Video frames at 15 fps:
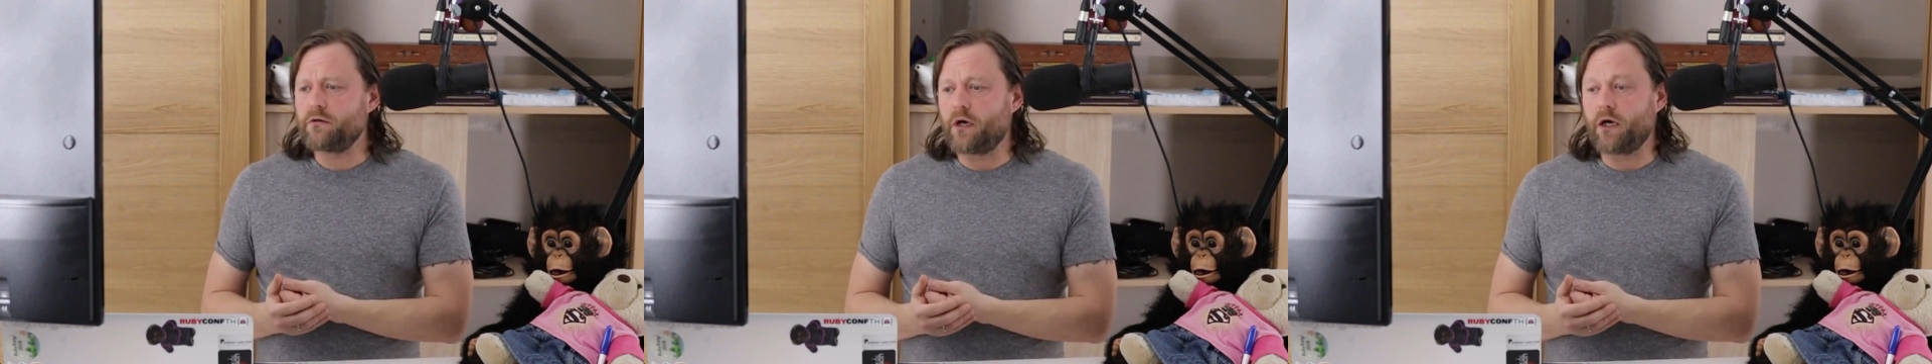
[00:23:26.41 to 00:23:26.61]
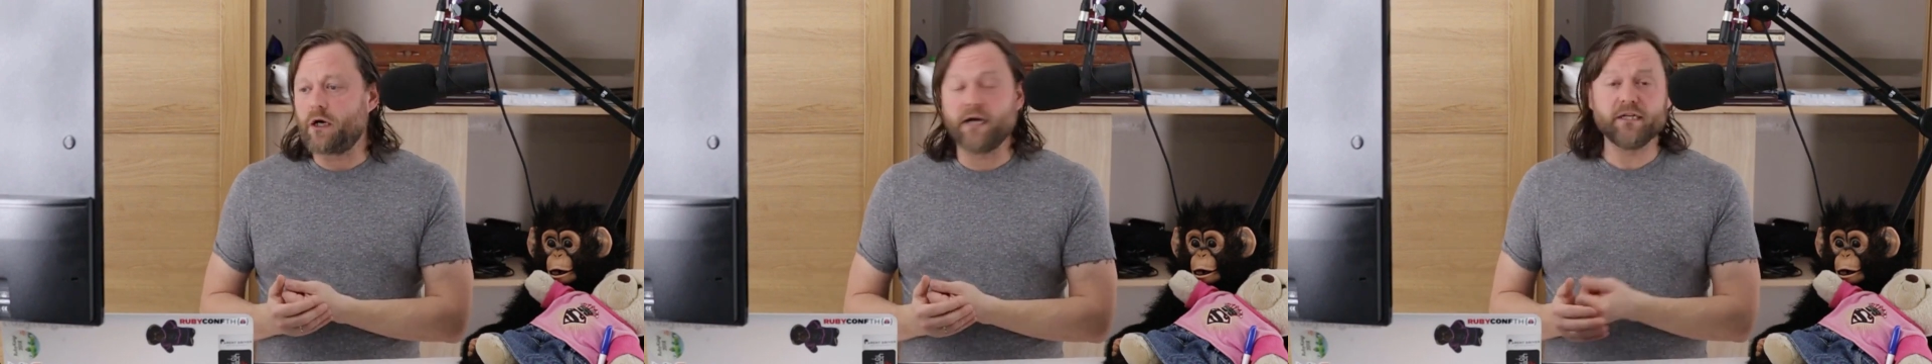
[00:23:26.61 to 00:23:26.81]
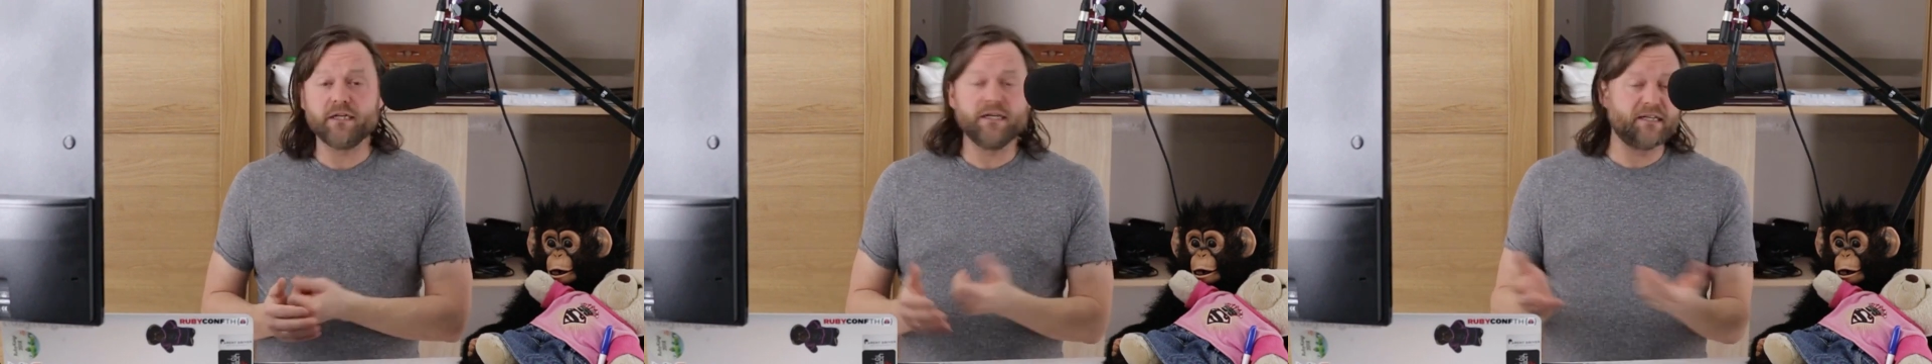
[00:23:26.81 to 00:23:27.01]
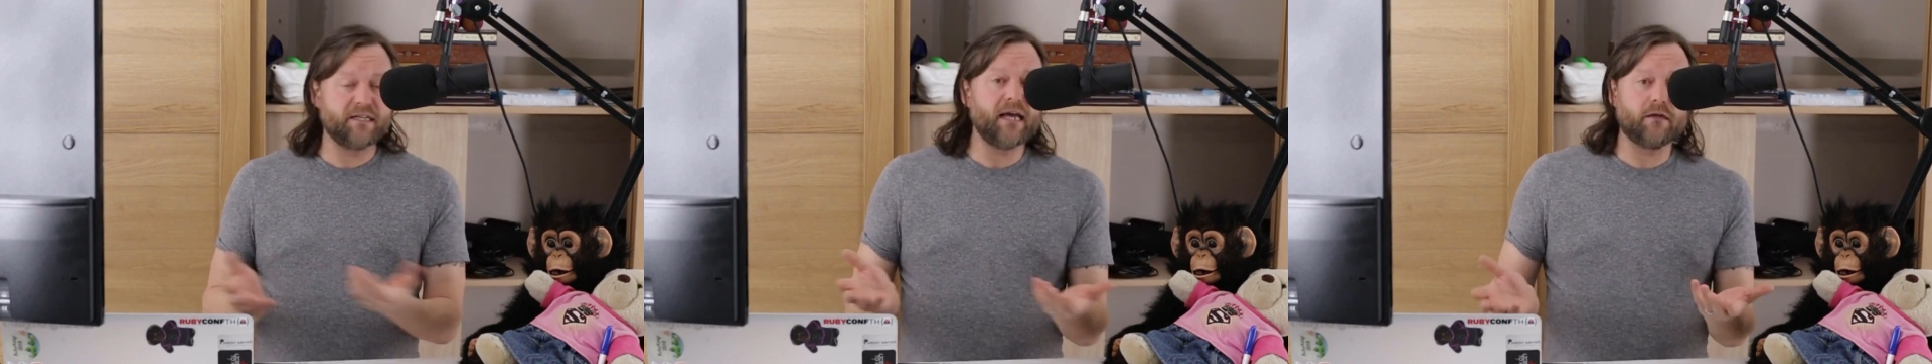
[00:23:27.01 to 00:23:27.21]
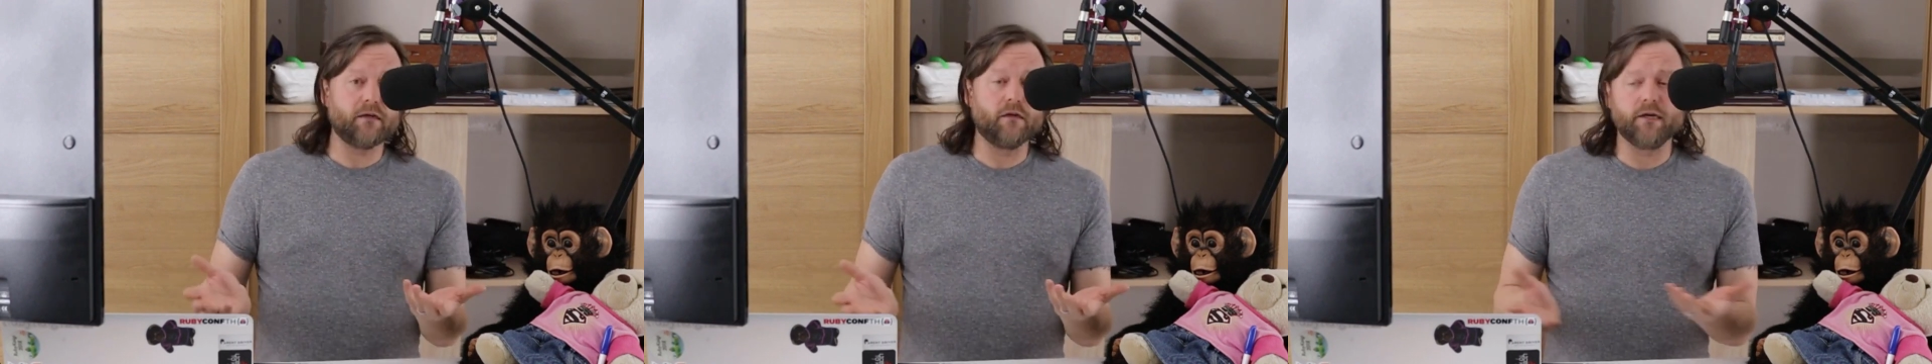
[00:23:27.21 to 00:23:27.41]
I didn't
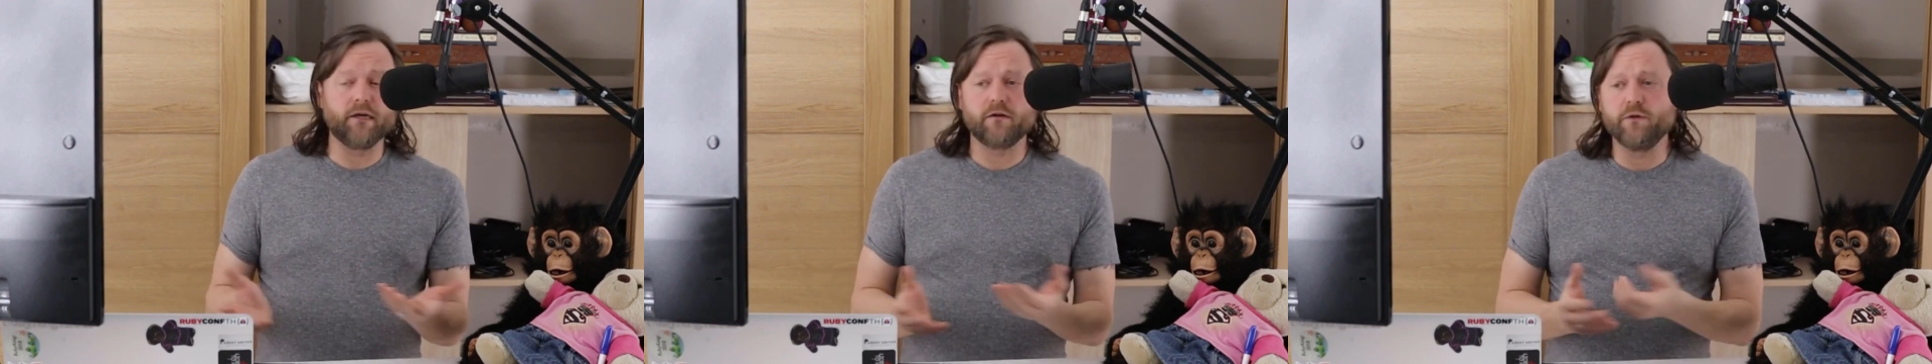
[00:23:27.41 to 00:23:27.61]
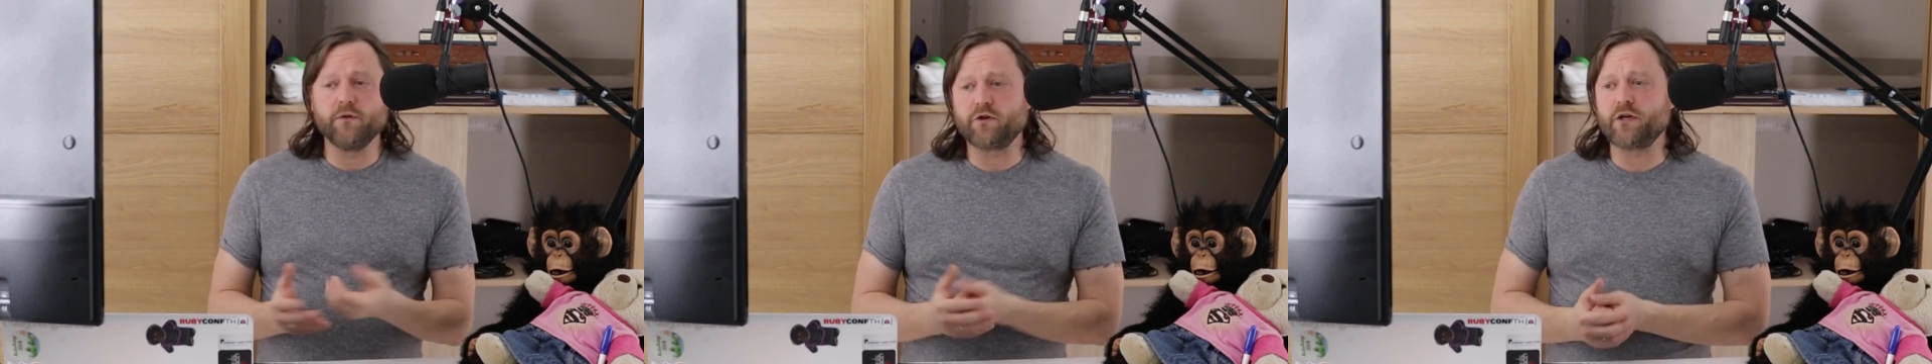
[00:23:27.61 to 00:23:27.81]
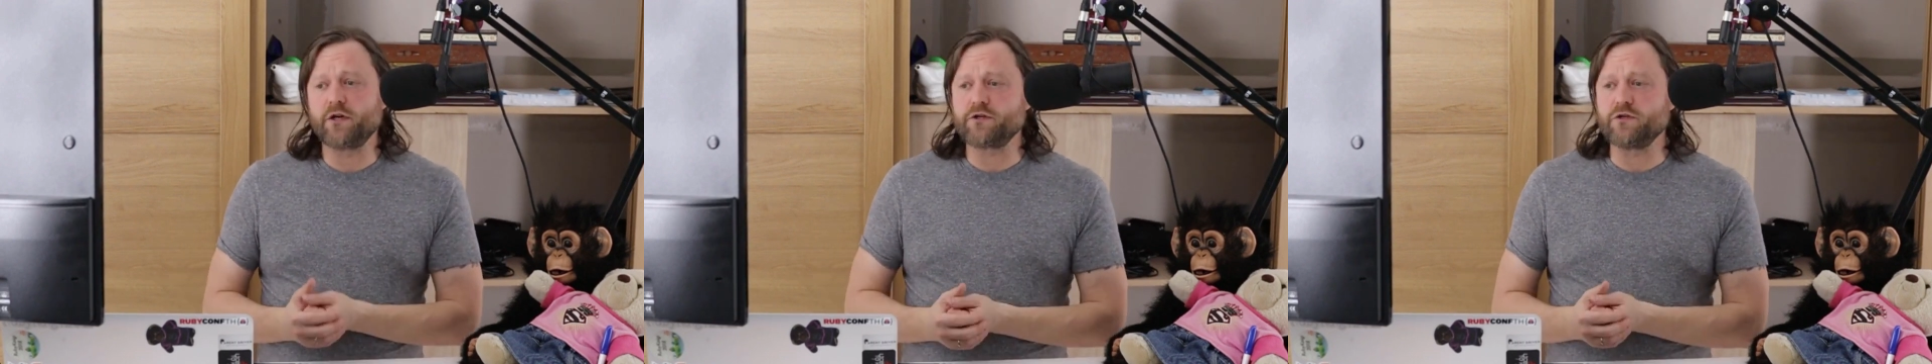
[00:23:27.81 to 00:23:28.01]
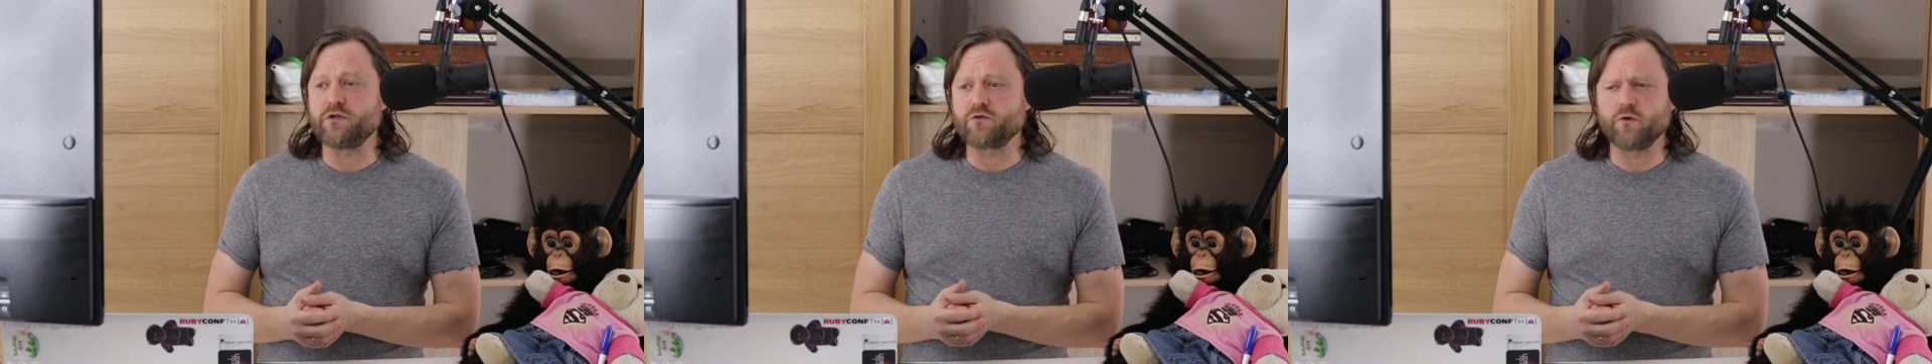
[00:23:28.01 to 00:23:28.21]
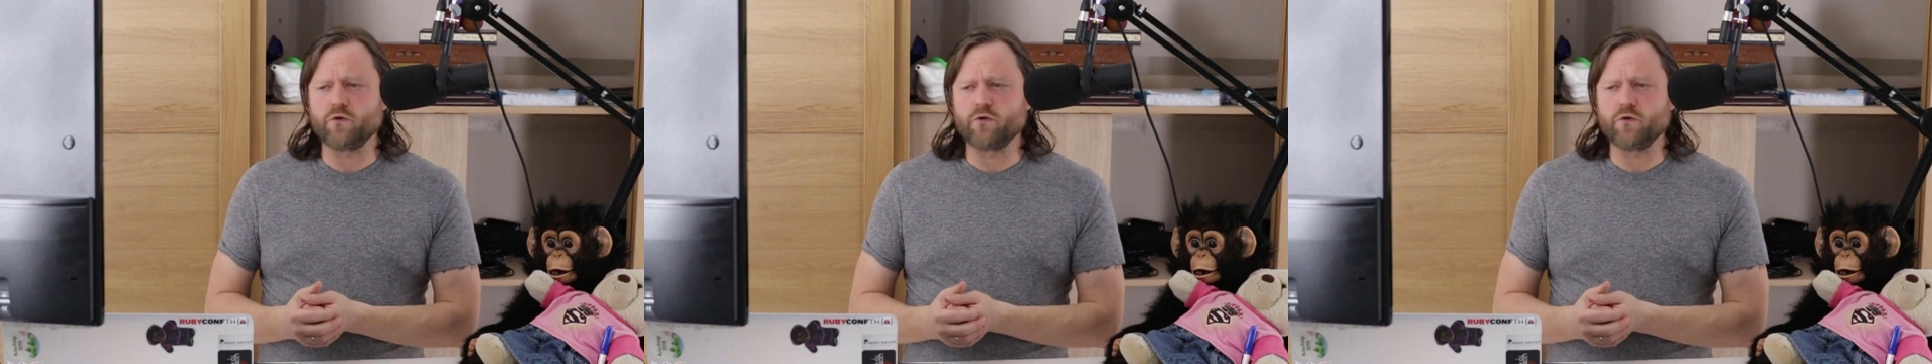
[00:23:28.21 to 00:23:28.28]
intend to like communications